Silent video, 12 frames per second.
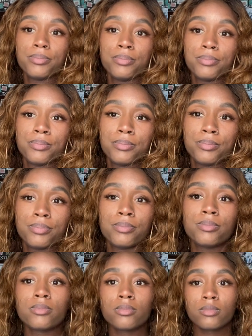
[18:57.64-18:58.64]

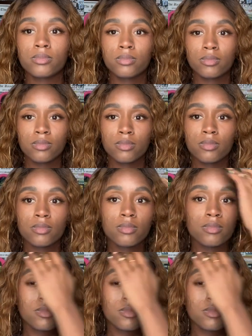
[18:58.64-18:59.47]
(silence)